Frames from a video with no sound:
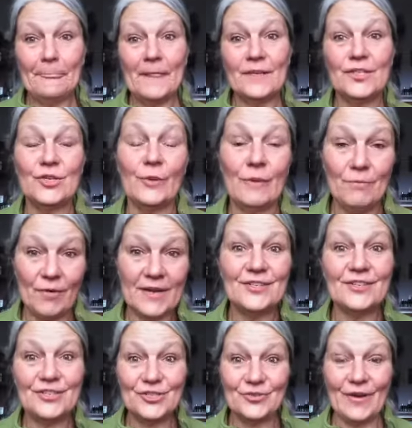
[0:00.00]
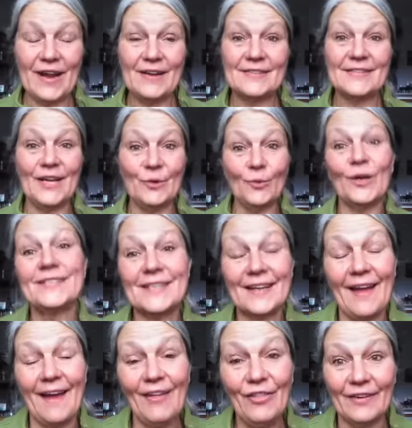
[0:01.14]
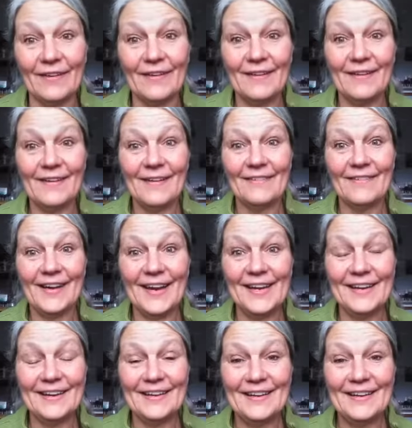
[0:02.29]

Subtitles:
to embrace our strengths and work together, right?